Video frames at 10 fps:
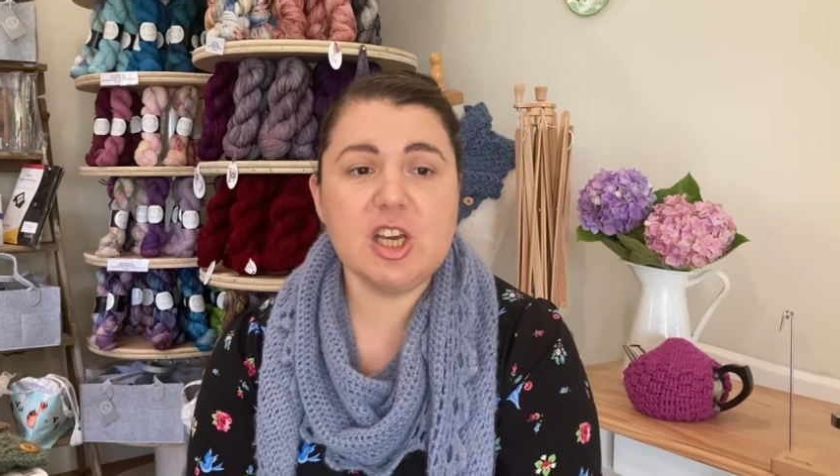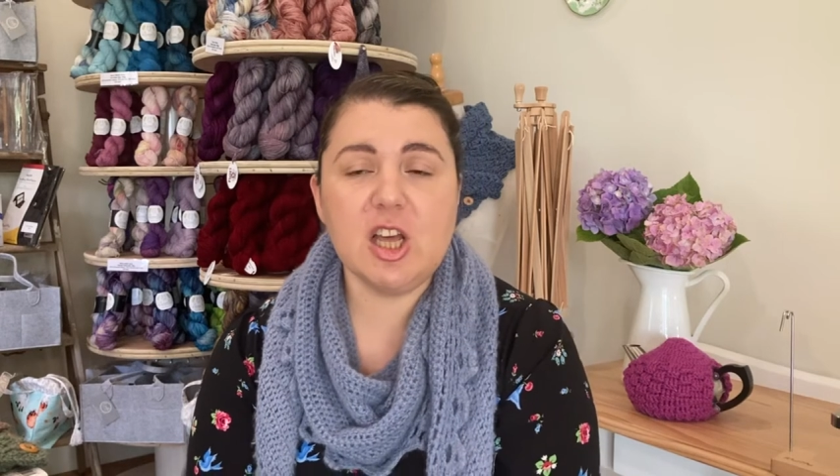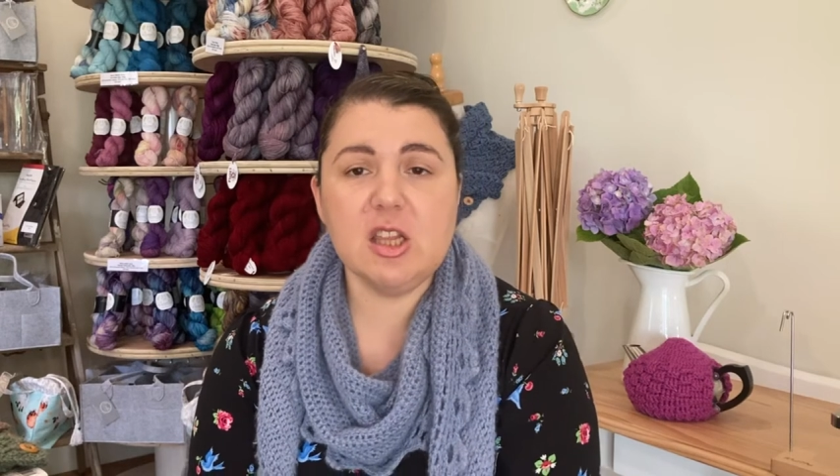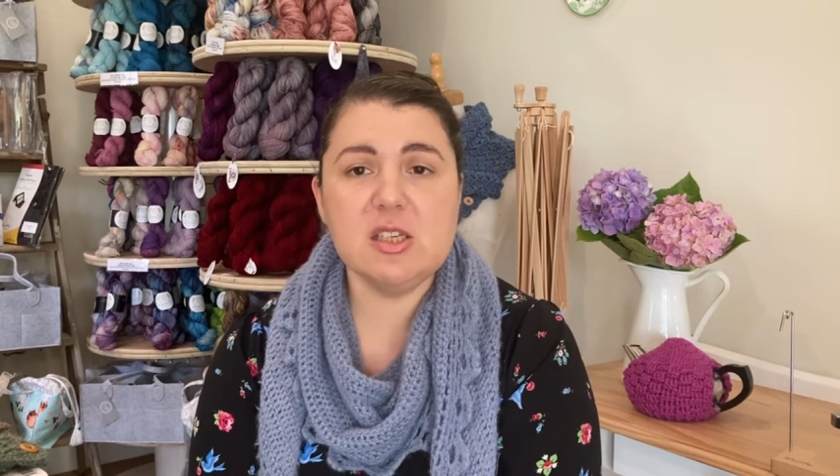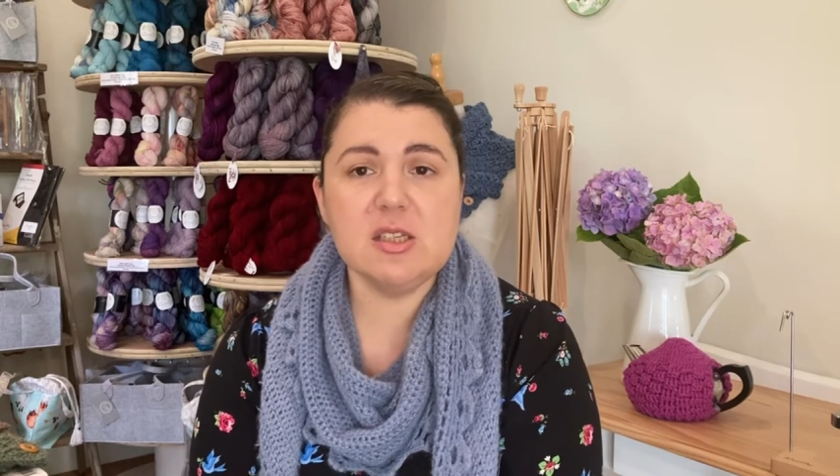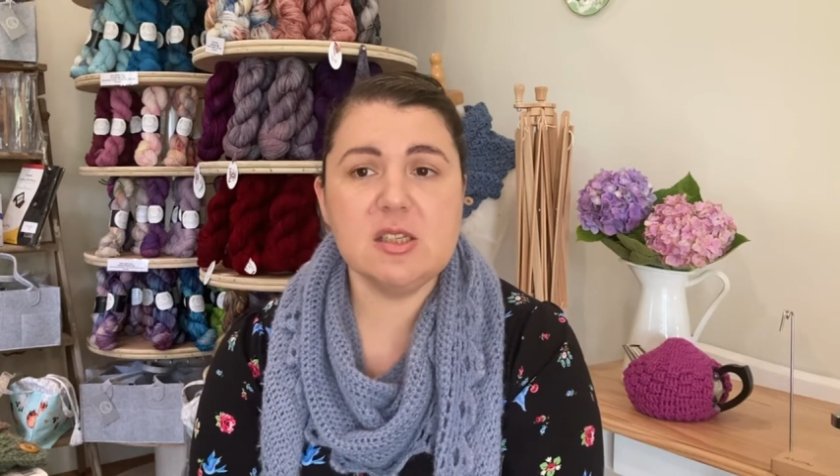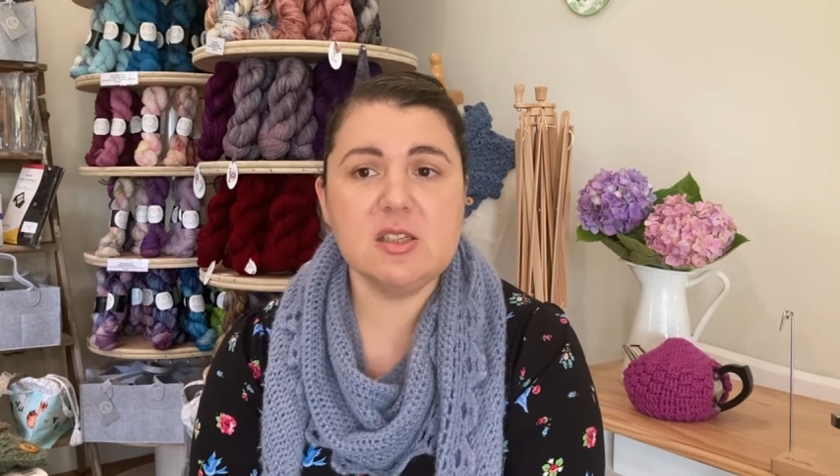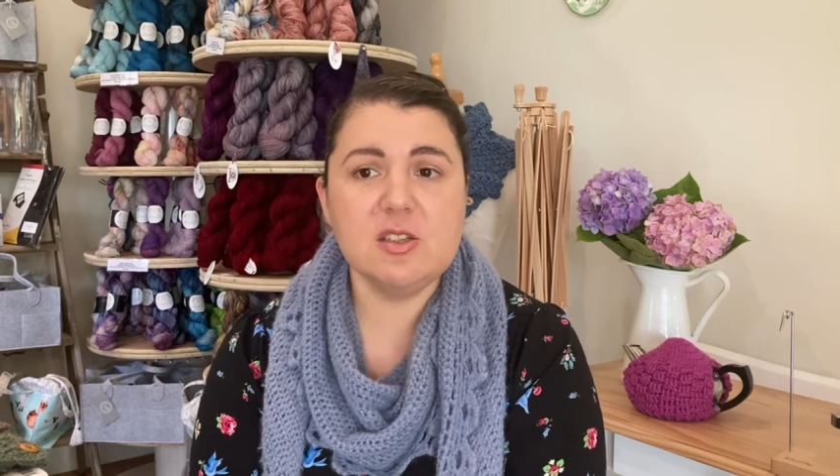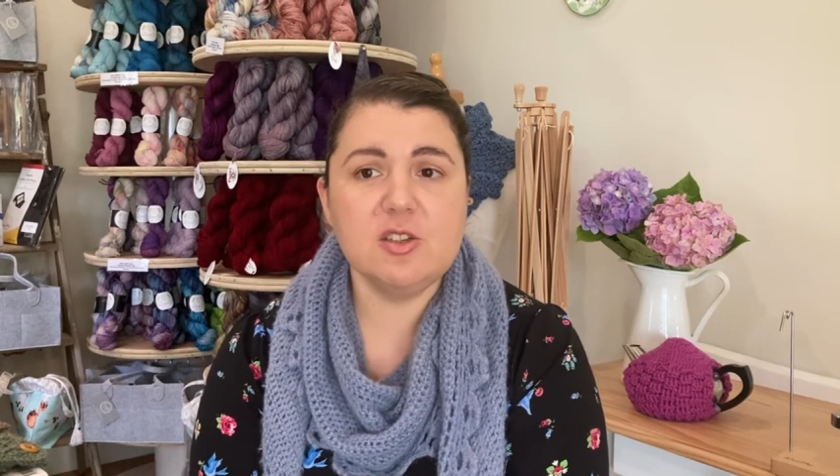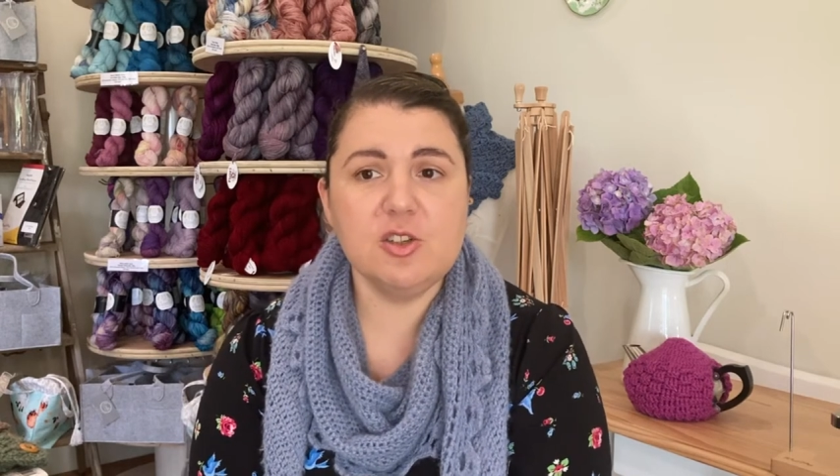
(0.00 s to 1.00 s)
colours
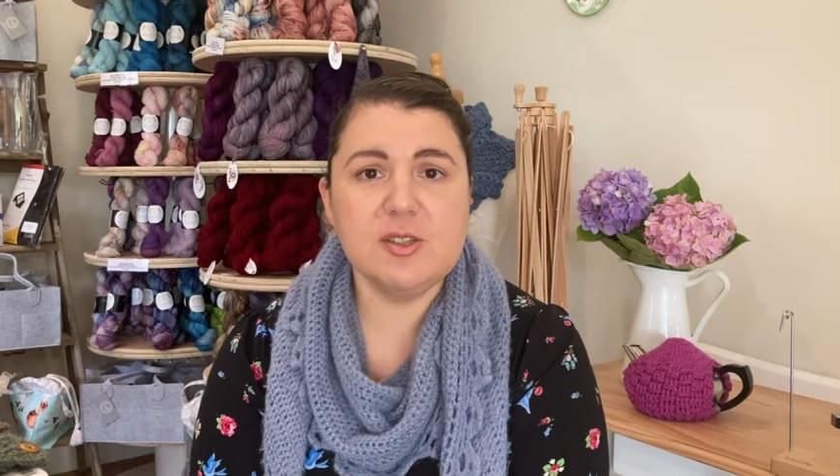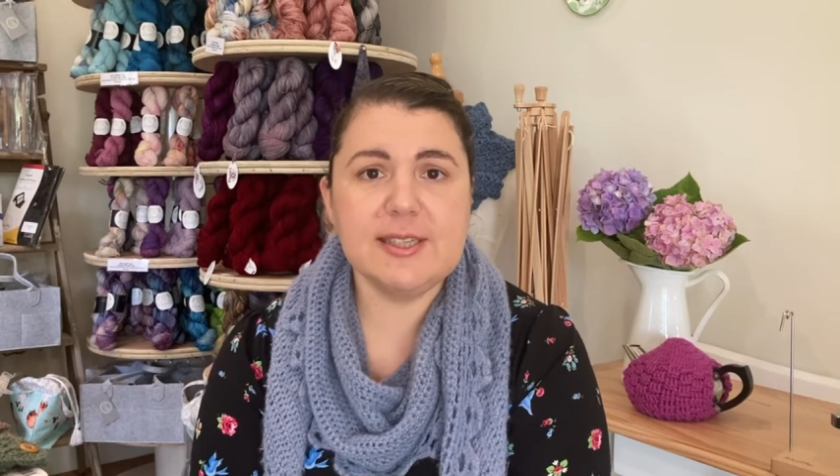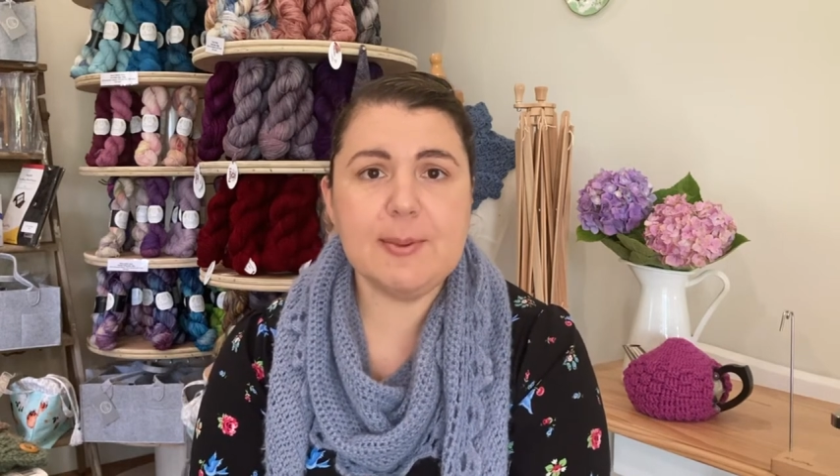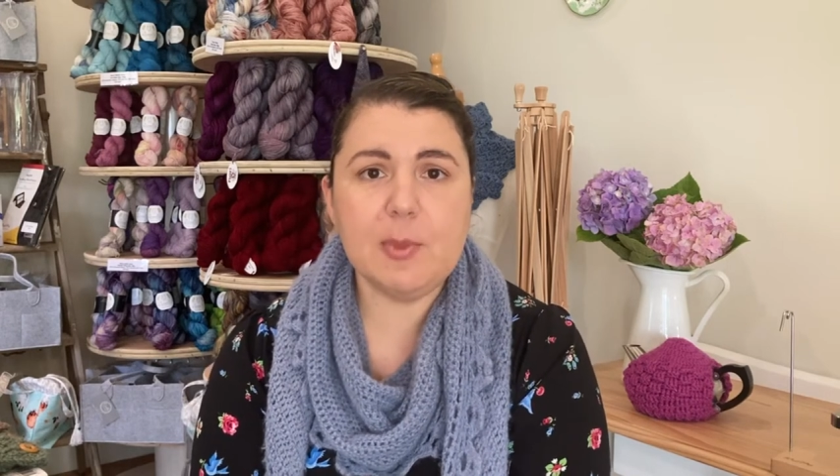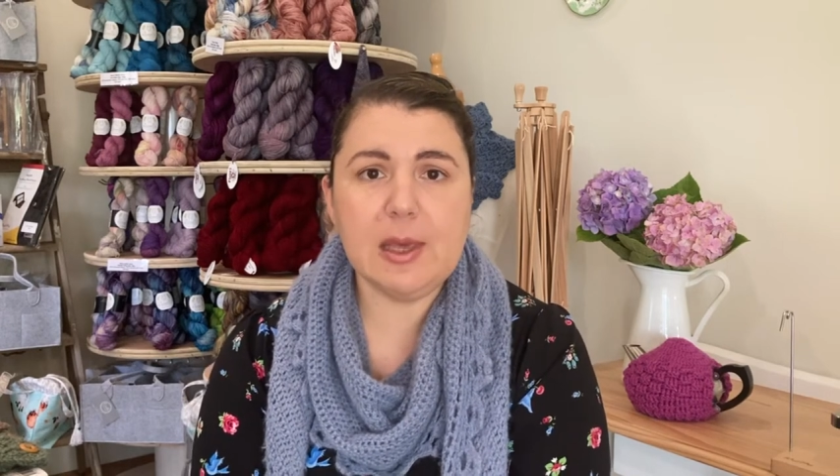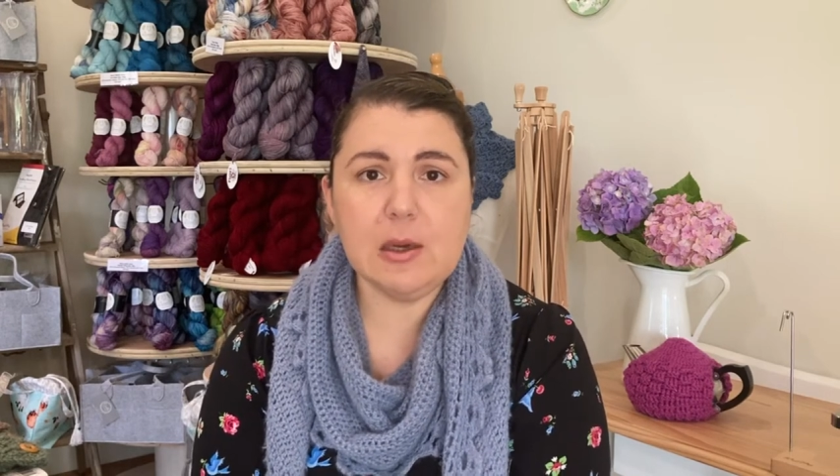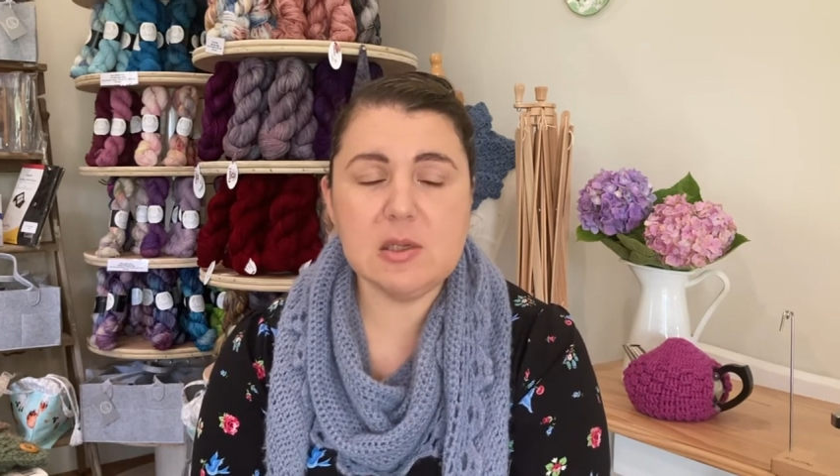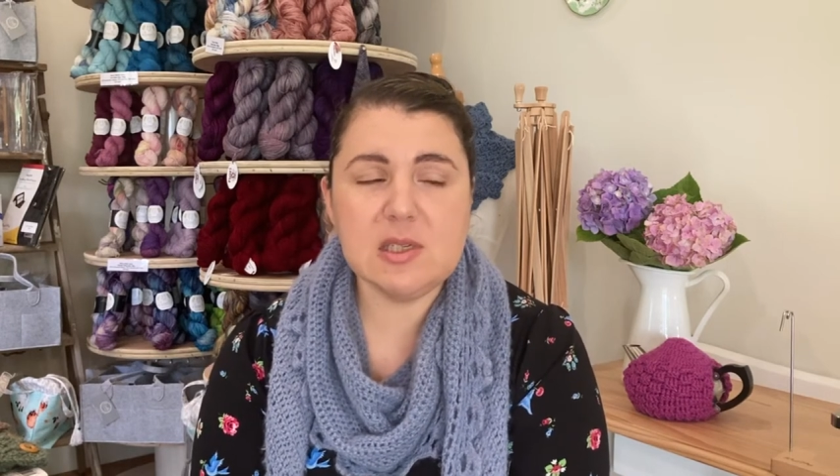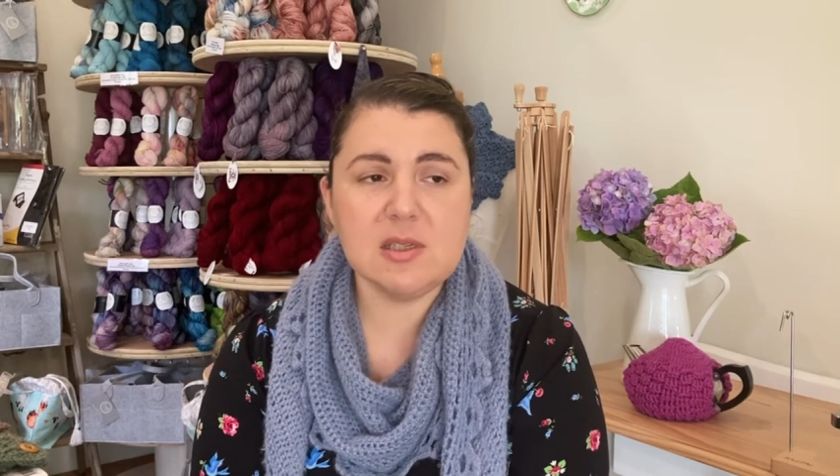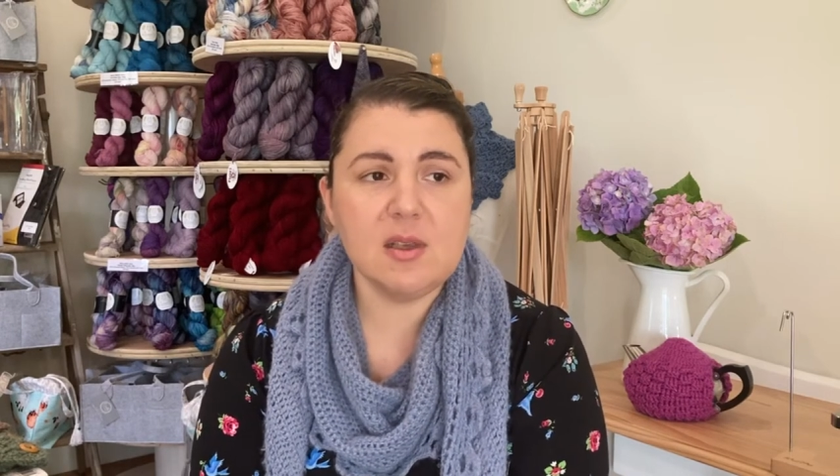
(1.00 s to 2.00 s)
and use something
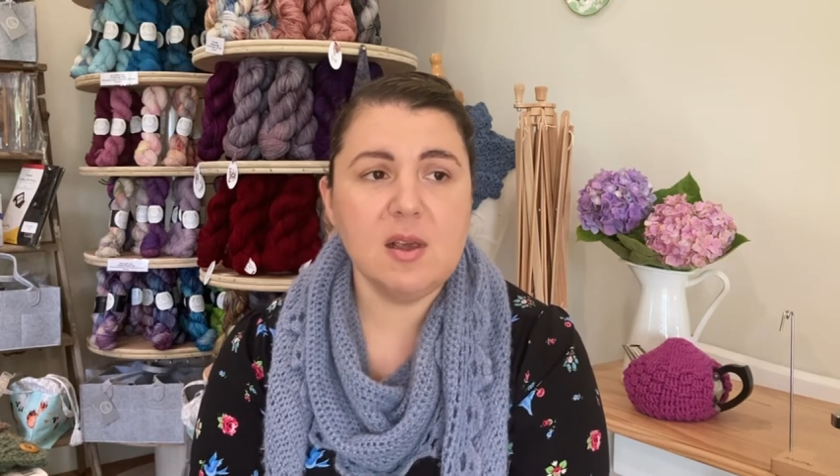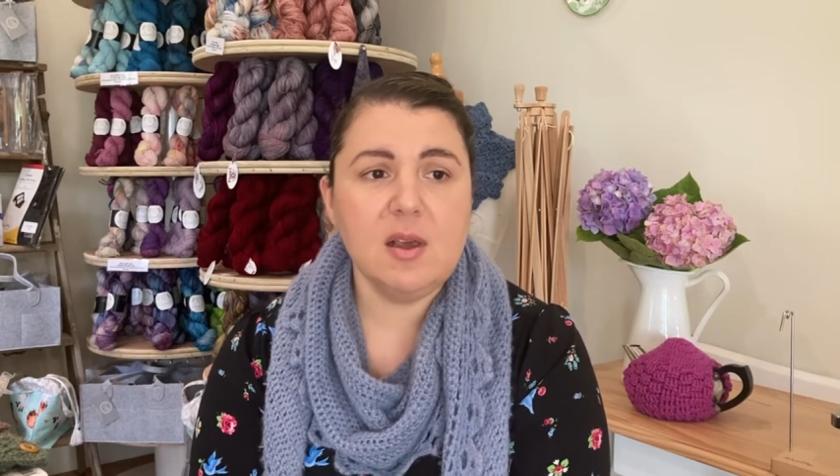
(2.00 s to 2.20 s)
else.